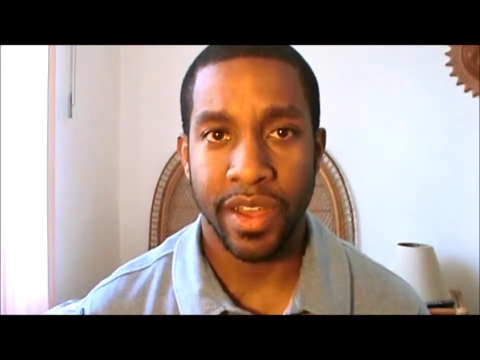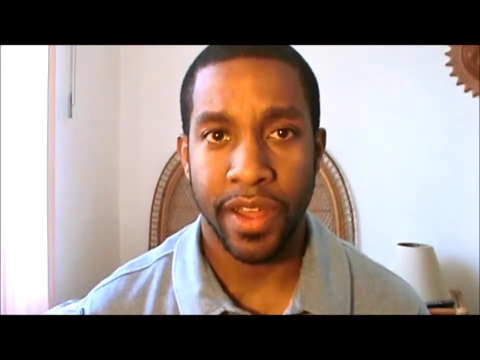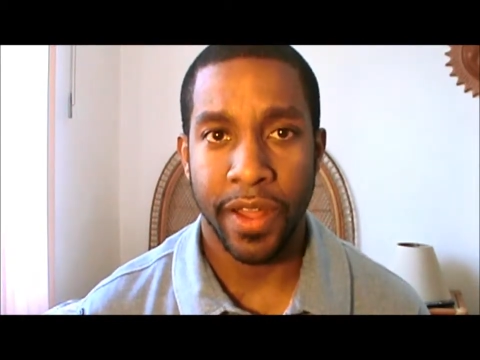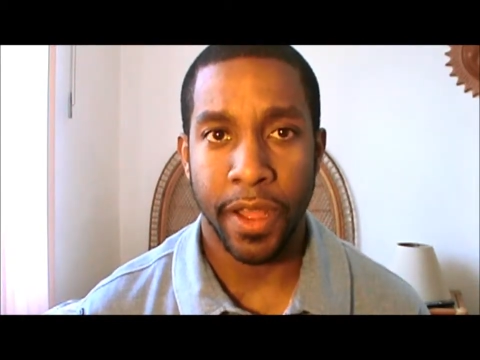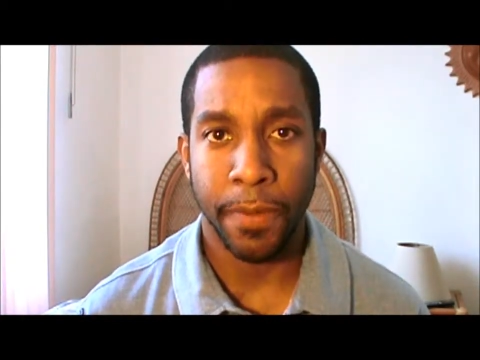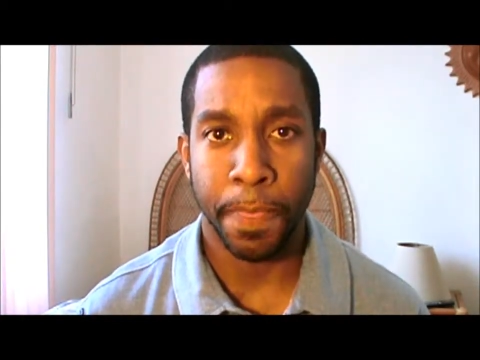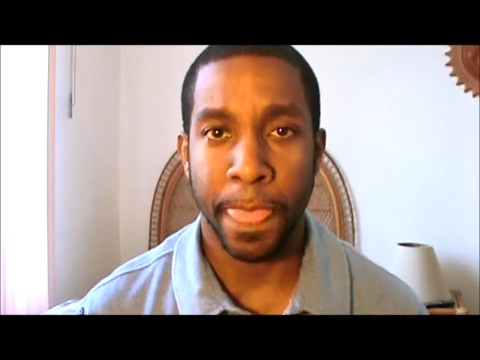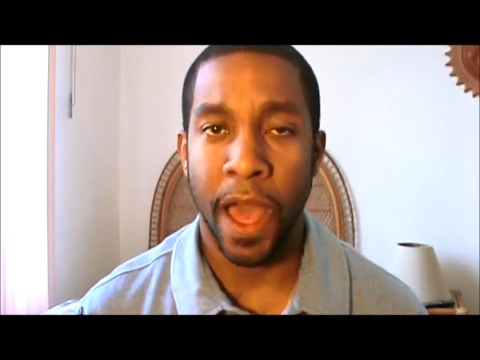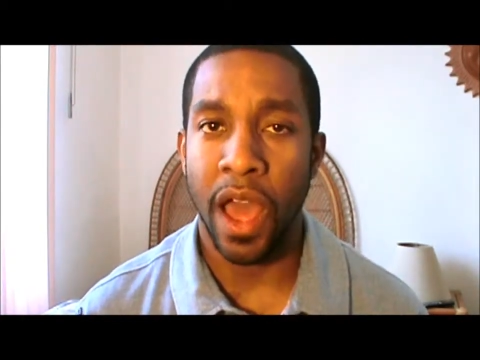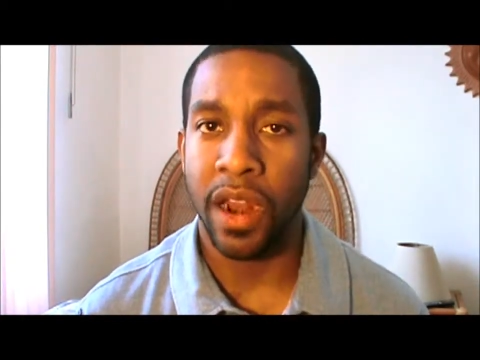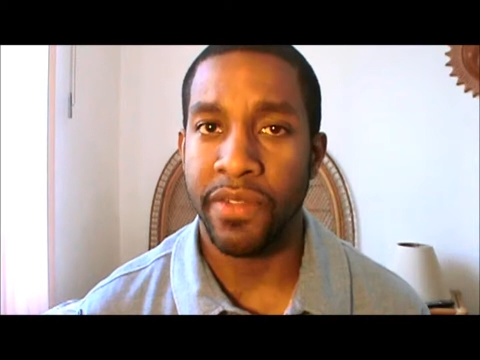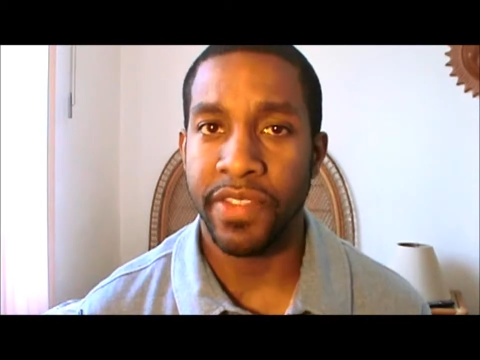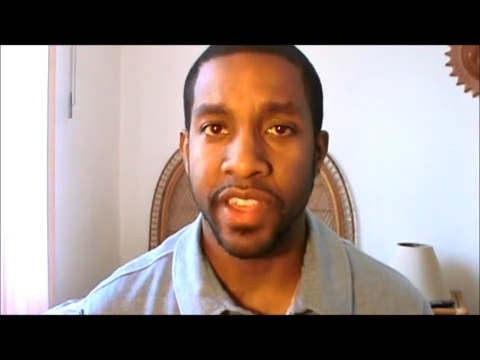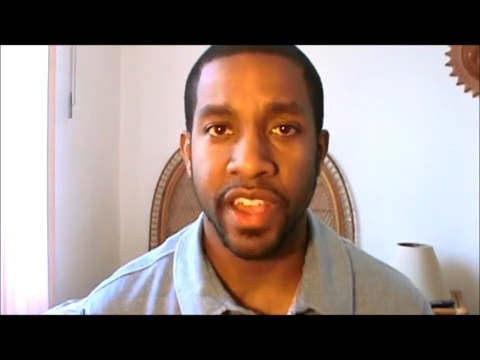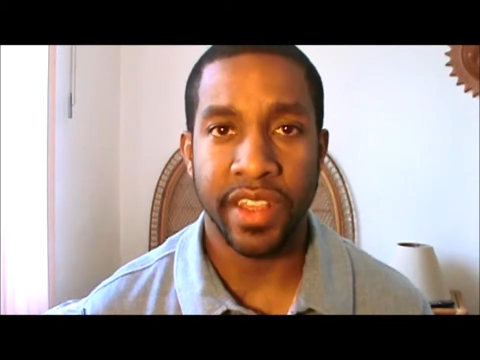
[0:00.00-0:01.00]
All
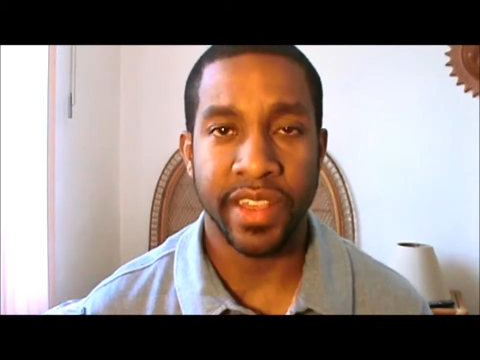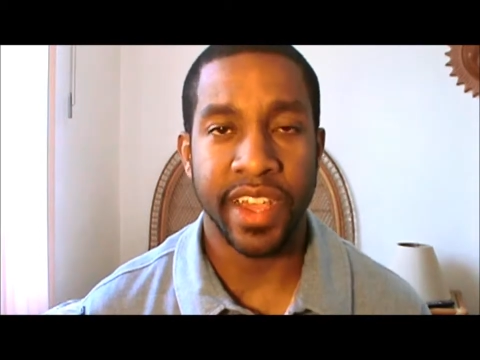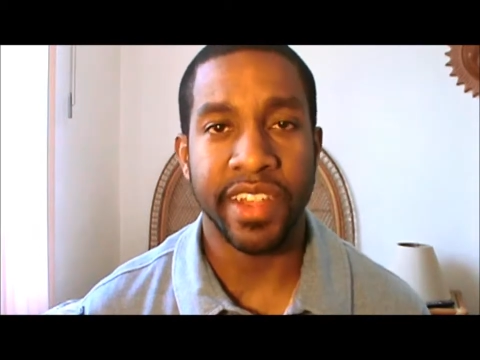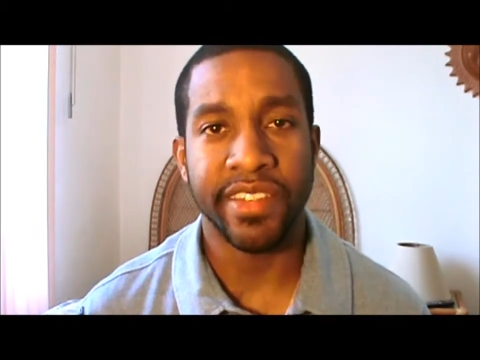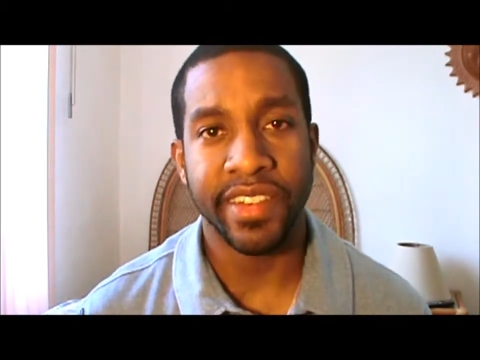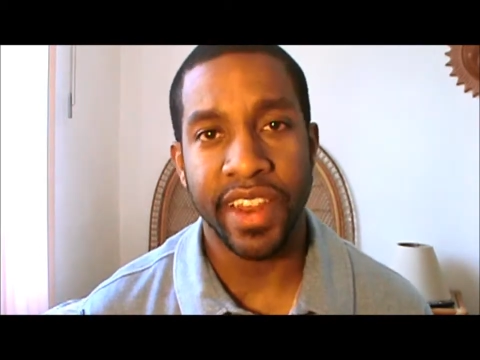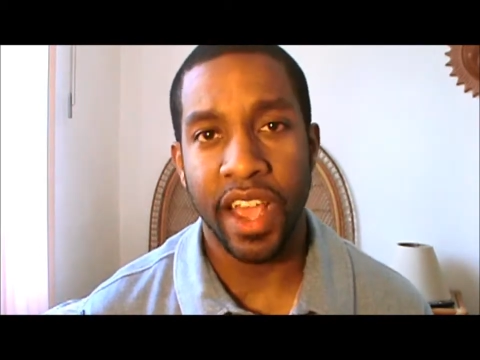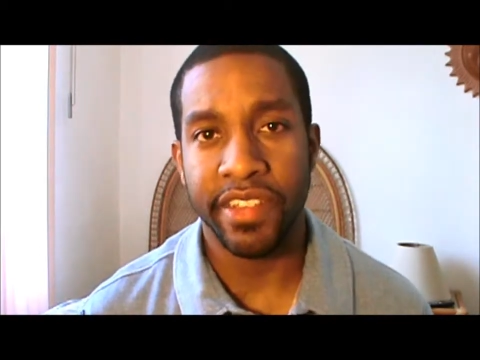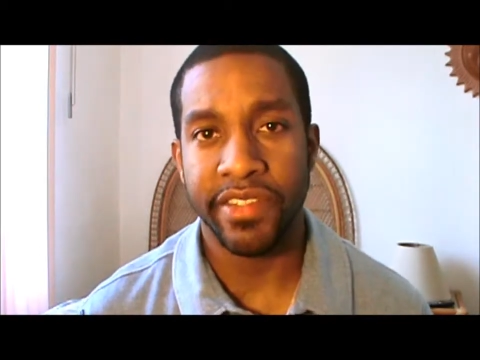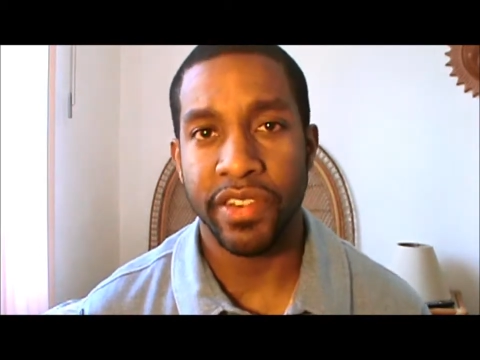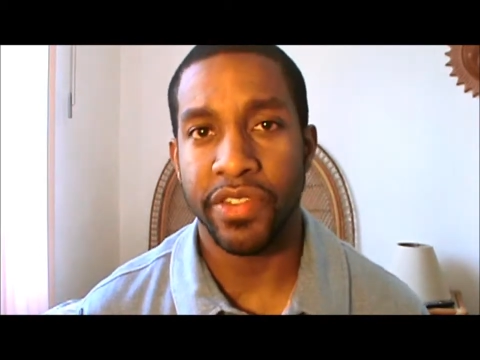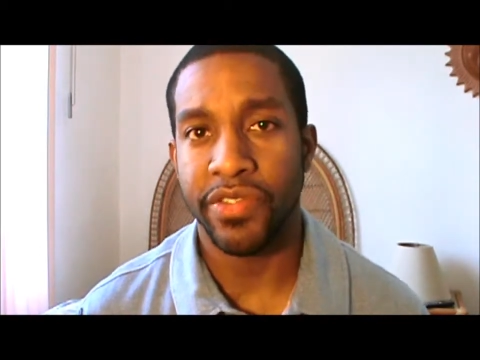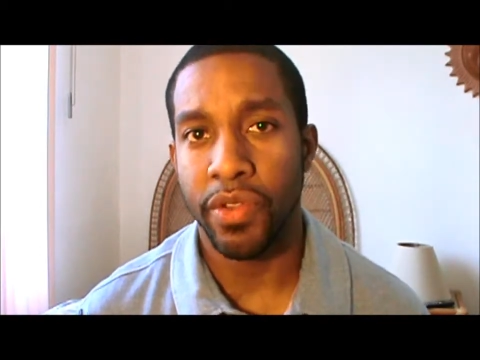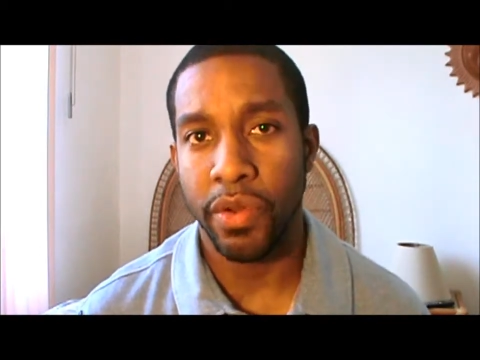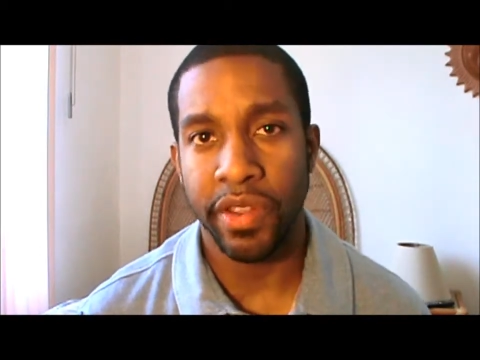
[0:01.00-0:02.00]
of the other
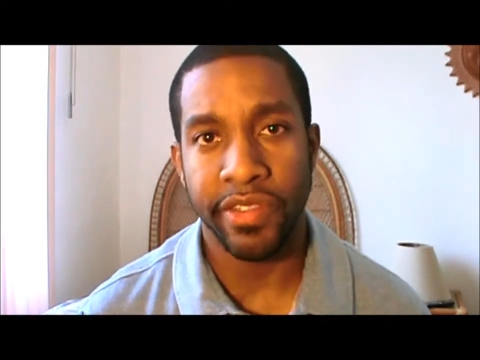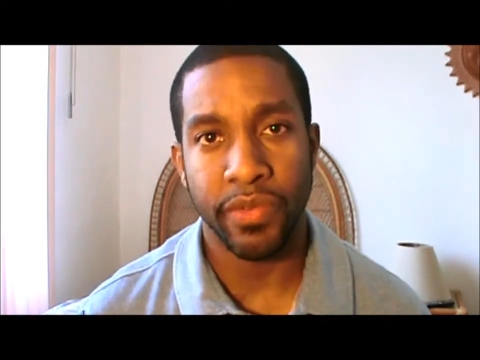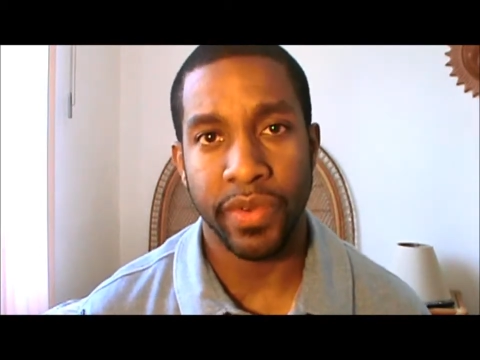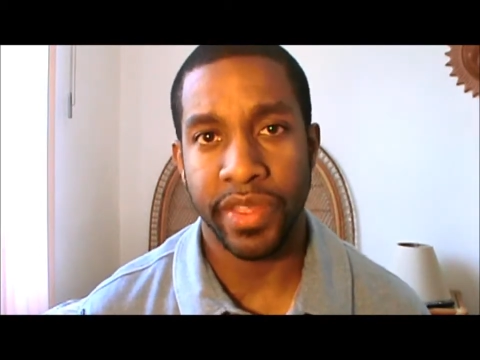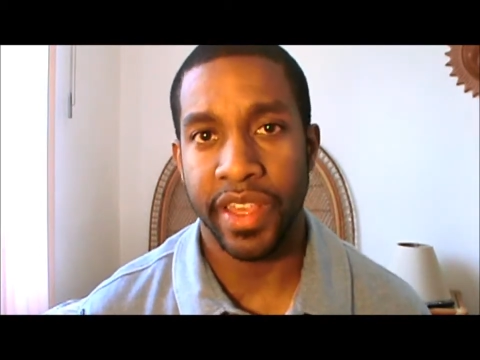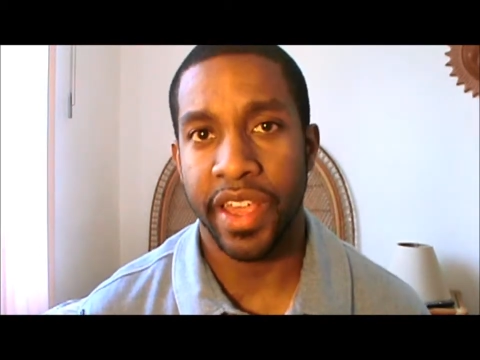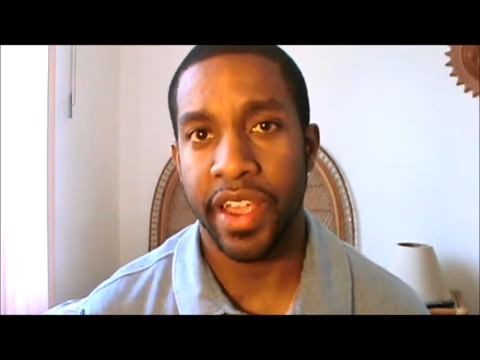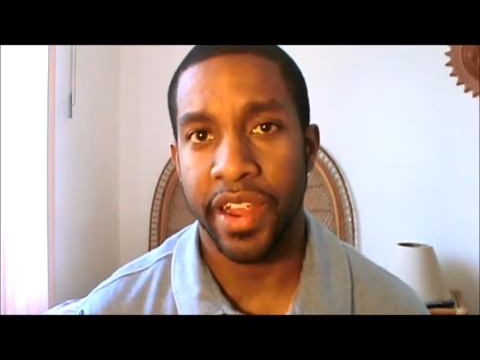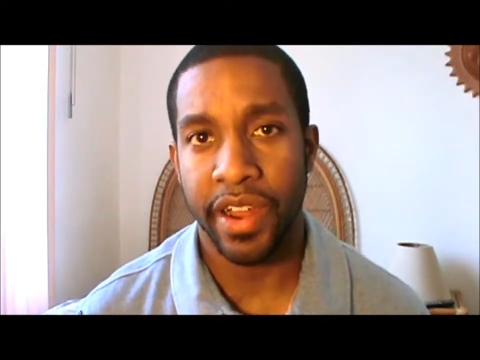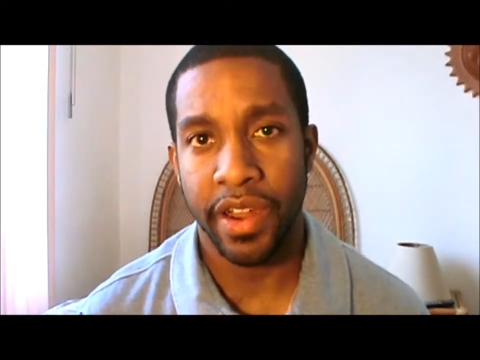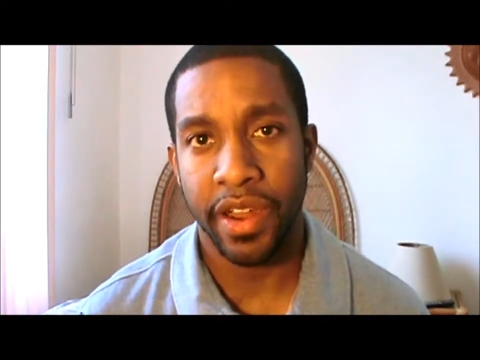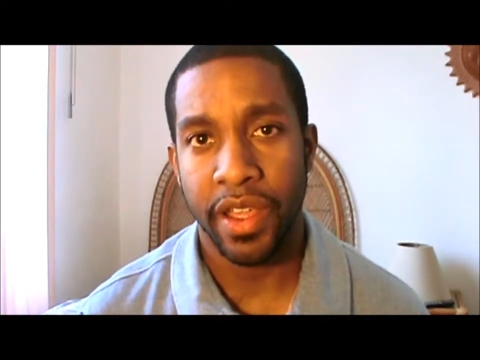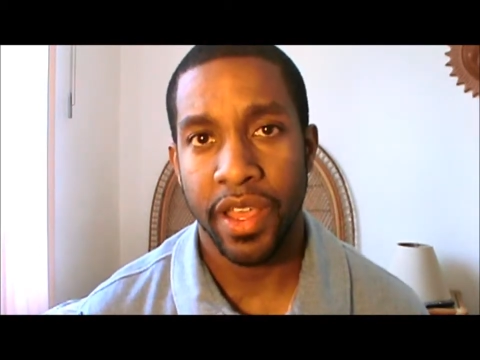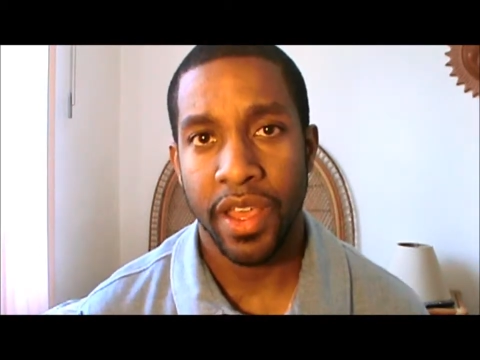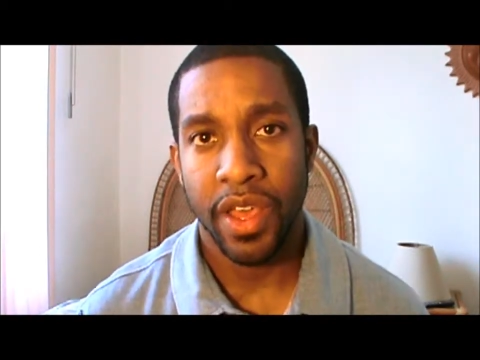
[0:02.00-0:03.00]
international students were there.